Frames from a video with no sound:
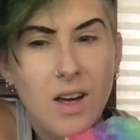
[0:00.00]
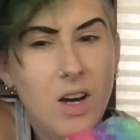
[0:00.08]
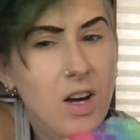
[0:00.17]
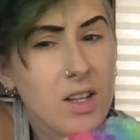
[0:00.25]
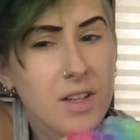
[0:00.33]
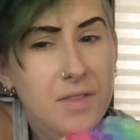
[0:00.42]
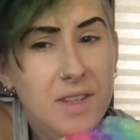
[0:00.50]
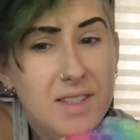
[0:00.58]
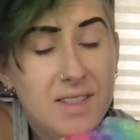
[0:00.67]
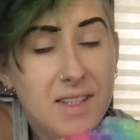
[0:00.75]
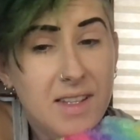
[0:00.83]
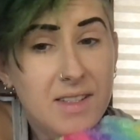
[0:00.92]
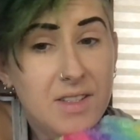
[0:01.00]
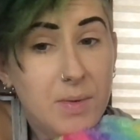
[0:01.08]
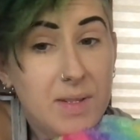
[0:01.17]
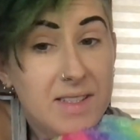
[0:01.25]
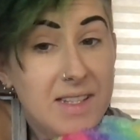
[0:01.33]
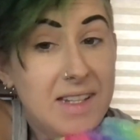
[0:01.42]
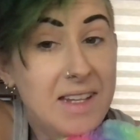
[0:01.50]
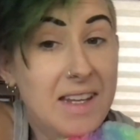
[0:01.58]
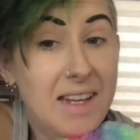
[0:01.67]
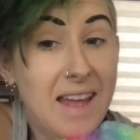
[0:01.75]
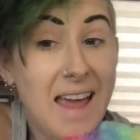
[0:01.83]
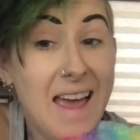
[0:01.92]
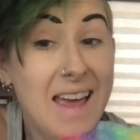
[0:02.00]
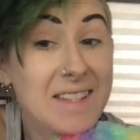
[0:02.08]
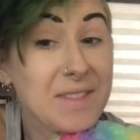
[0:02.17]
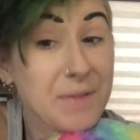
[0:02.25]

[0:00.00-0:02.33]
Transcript: All of this sensory seeking has